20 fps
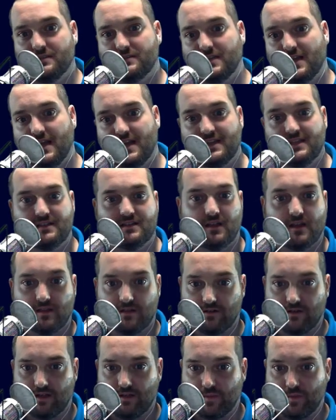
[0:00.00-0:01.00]
Tie into
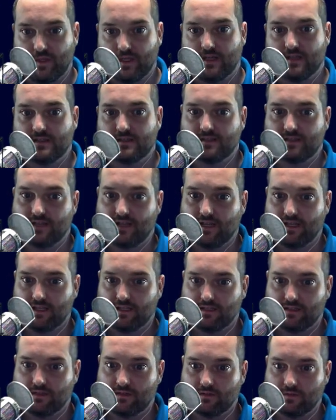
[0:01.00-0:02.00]
other APIs, tie
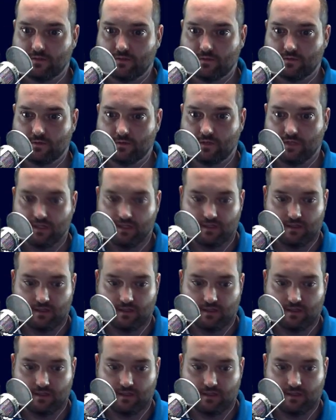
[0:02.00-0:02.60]
into